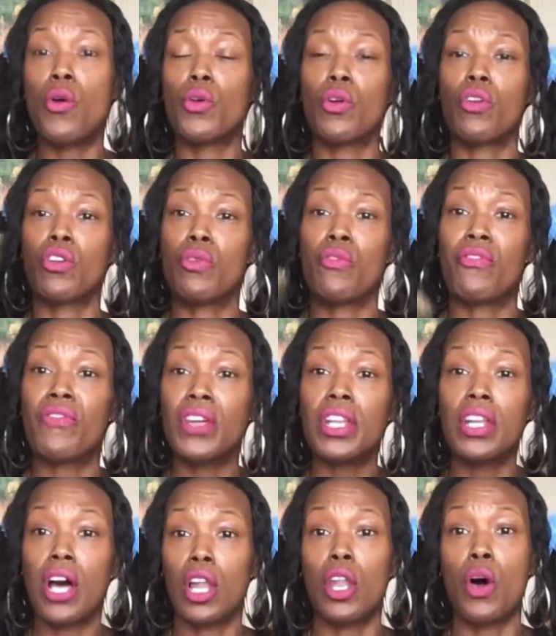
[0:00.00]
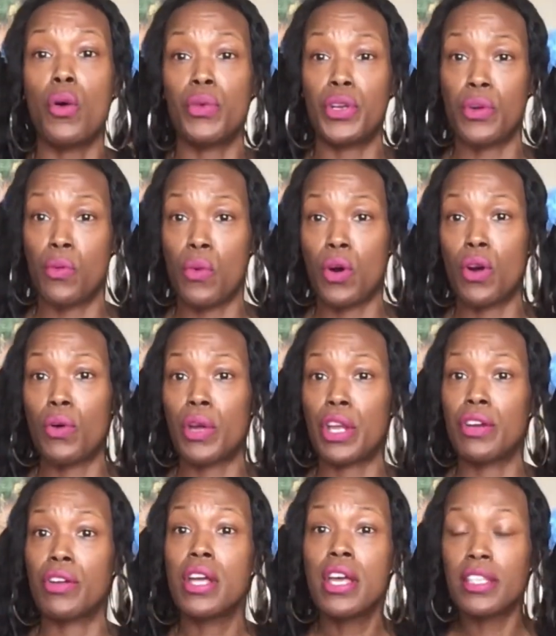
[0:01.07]
or you're feeling alone in the world
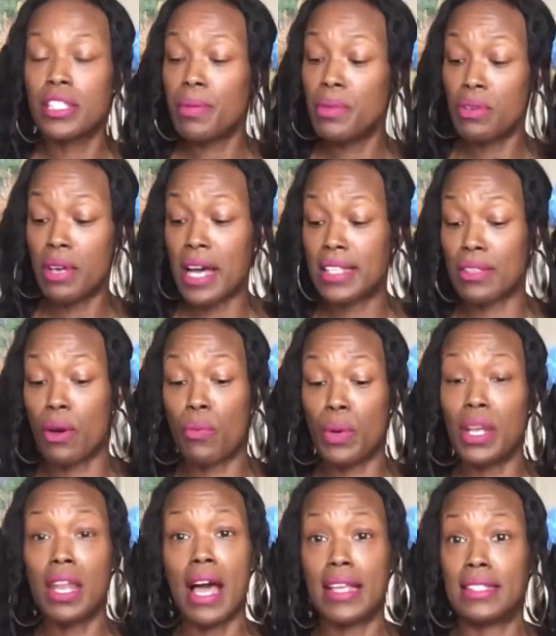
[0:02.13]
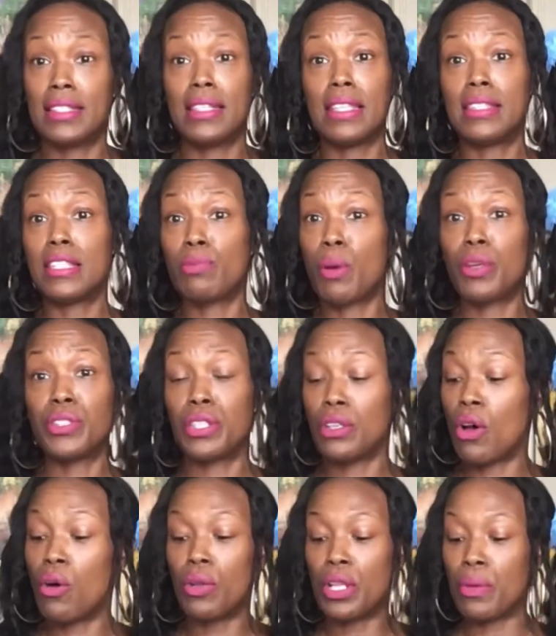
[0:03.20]
here. Some of you guys are realizing that this person
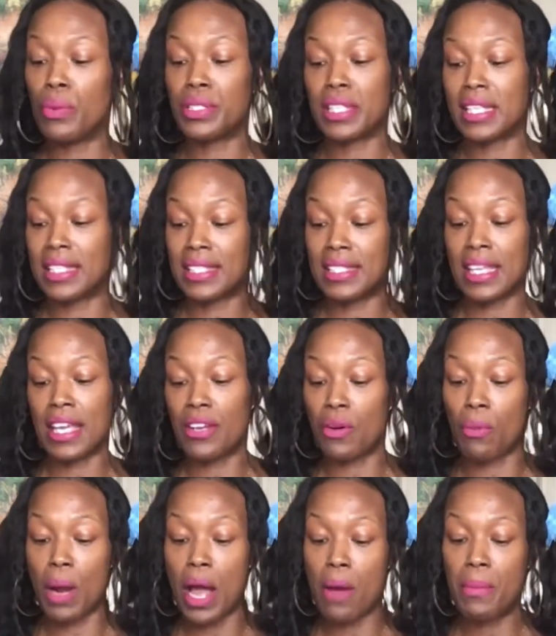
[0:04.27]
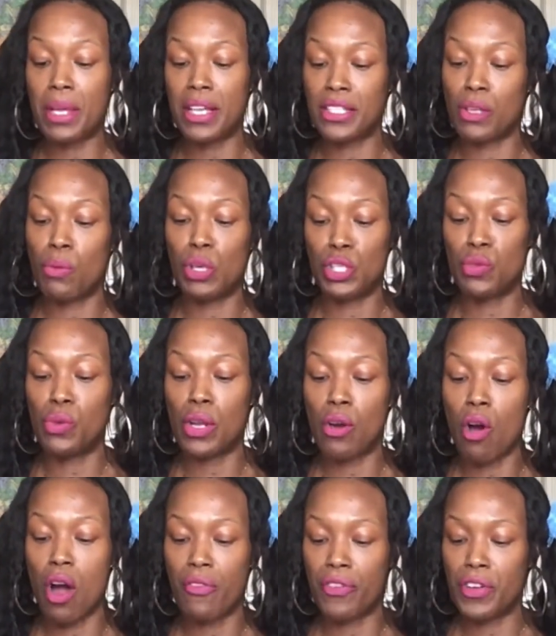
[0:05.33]
only is sticking around because of what you can
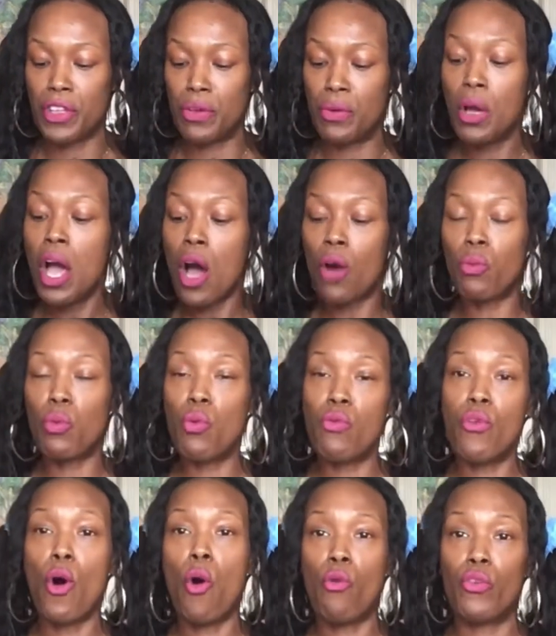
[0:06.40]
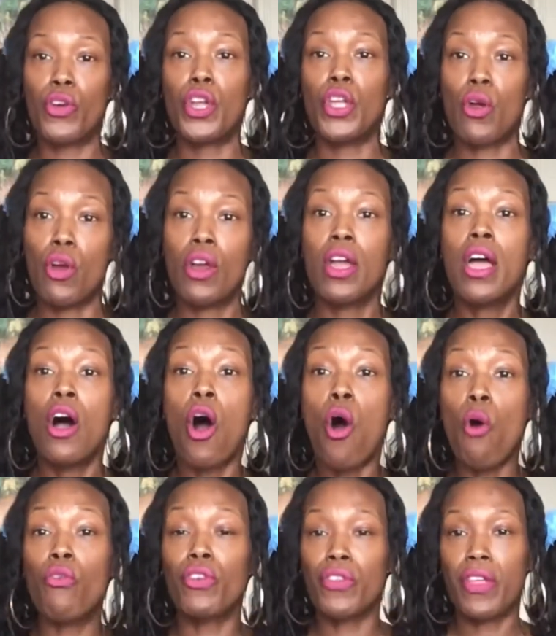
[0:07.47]
offer you. A roof over
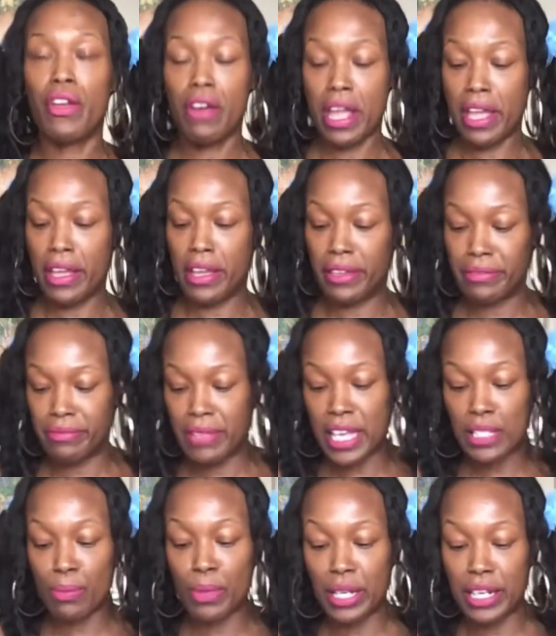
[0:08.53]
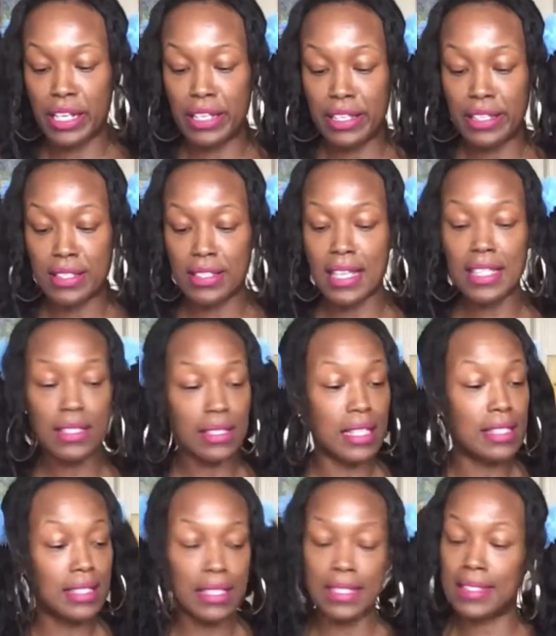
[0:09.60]
their head. That's what it is.
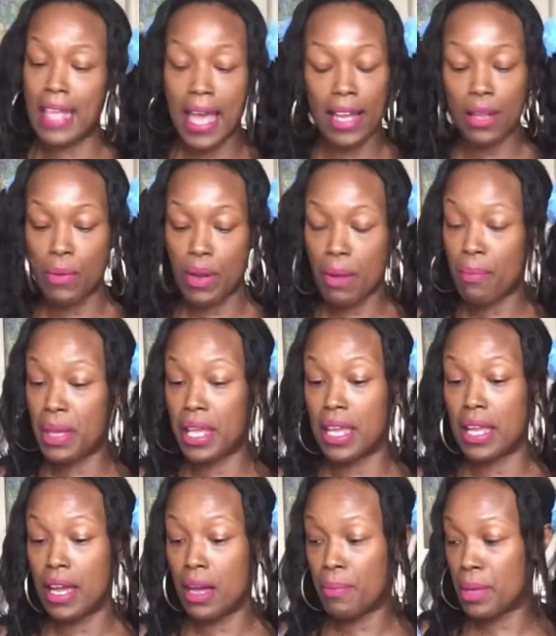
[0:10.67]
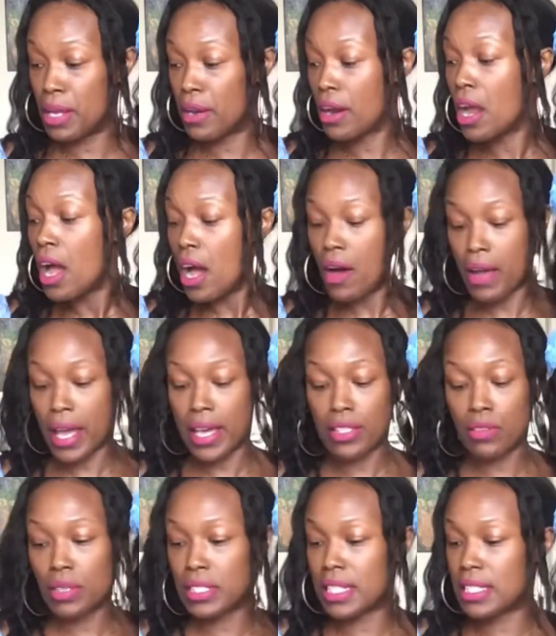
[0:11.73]
That's exactly what I'm picking up here. Okay,
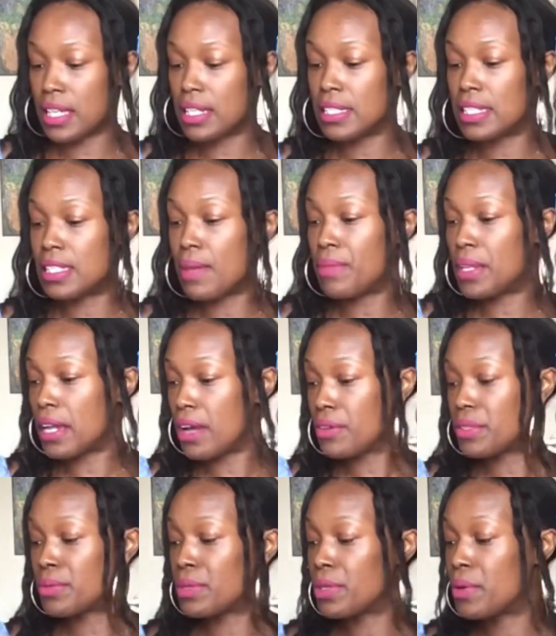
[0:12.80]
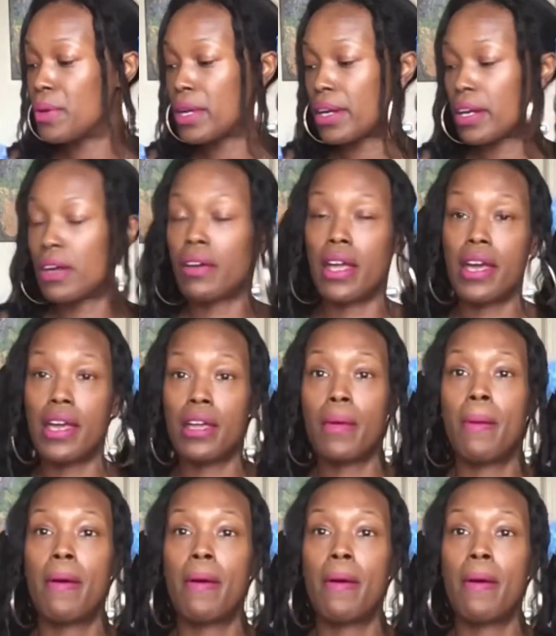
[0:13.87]
Taurus, let's get into something else real quick, okay?